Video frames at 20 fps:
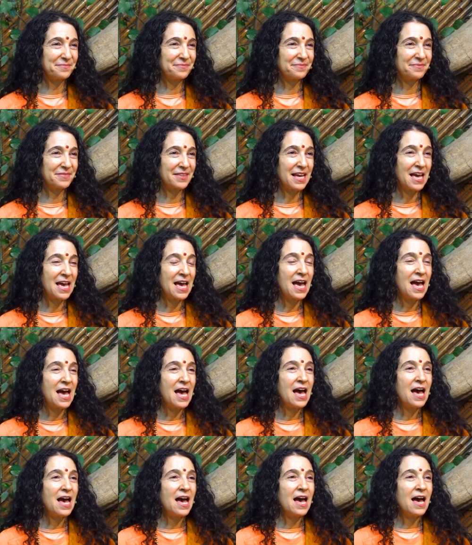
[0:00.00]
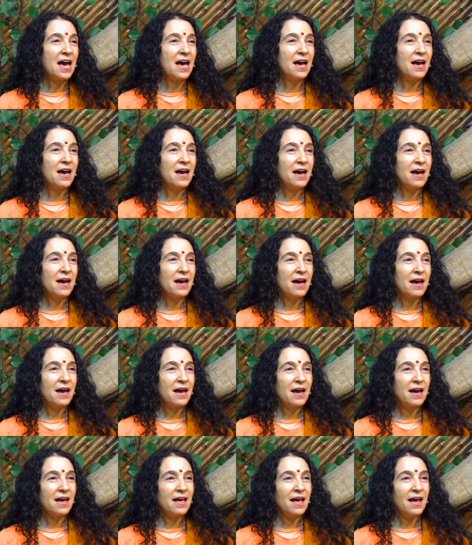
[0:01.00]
(silence)